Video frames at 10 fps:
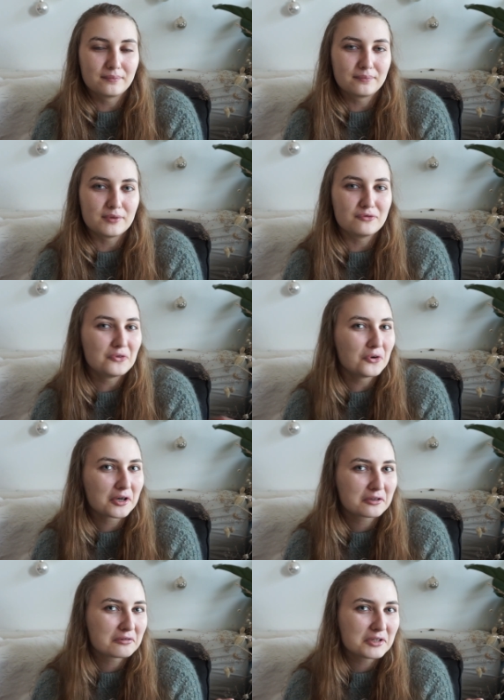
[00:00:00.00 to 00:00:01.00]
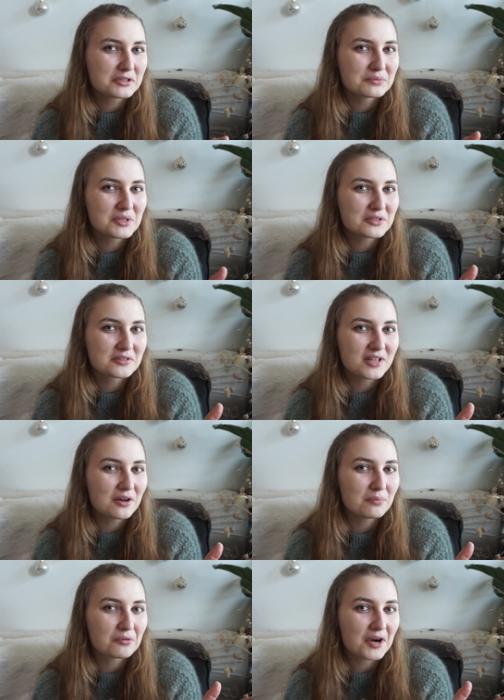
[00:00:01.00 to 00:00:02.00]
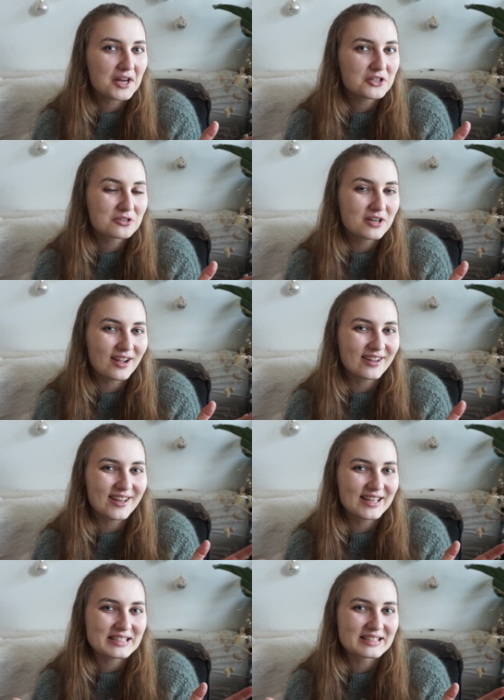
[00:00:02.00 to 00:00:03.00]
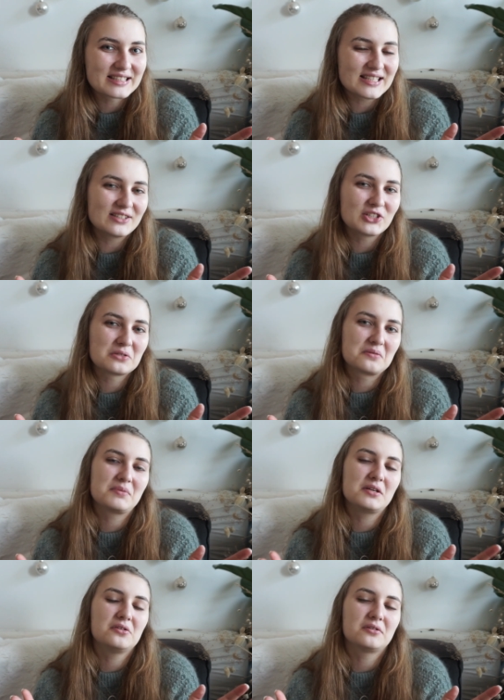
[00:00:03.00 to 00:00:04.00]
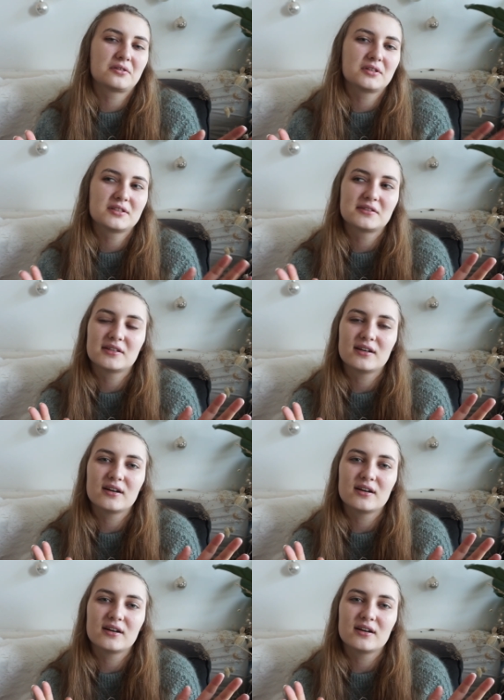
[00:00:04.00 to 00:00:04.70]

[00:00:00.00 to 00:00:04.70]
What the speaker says: before Christmas celebration, I guess. It's just because